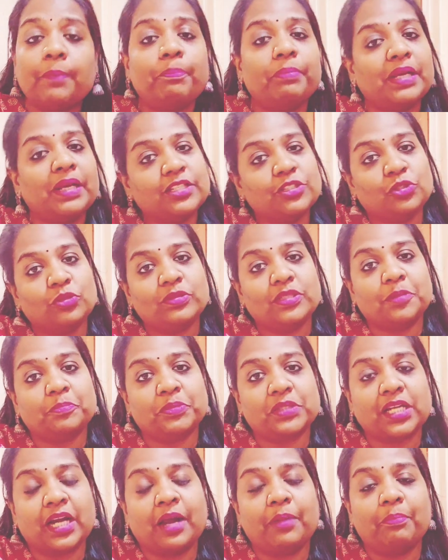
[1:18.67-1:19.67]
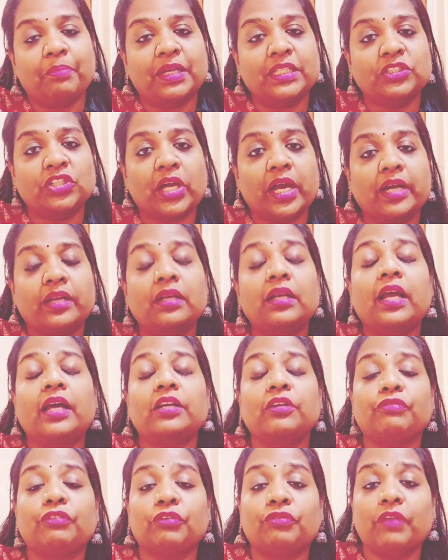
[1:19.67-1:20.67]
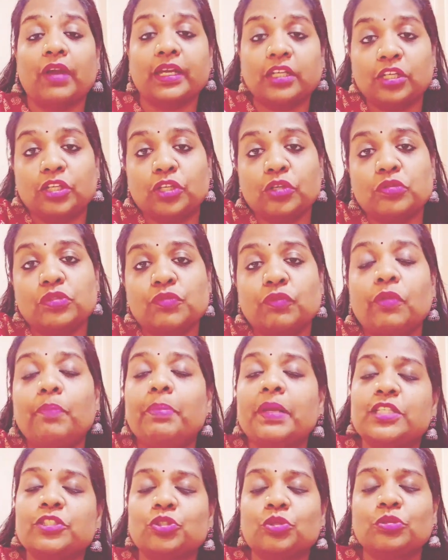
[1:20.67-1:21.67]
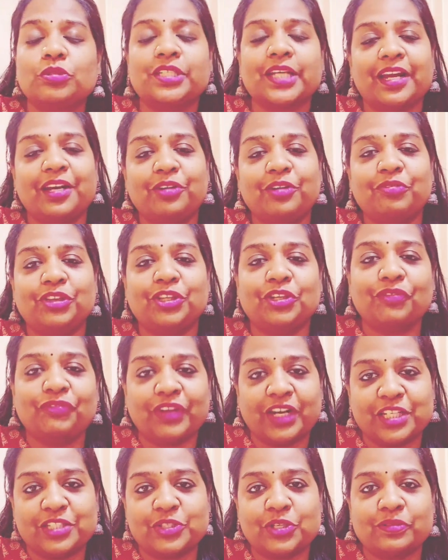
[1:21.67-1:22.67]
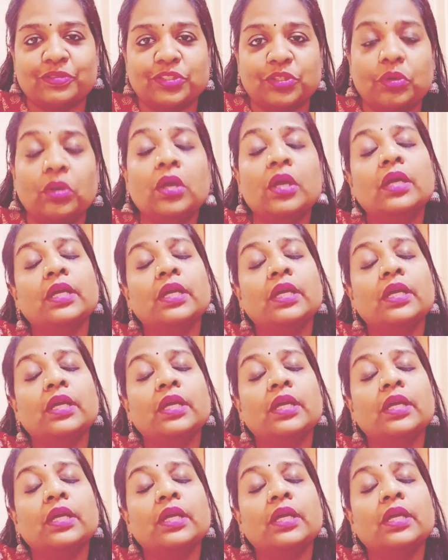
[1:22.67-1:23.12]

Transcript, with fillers: please do subscribe my channel and if you find it useful, please do share it with your friends also.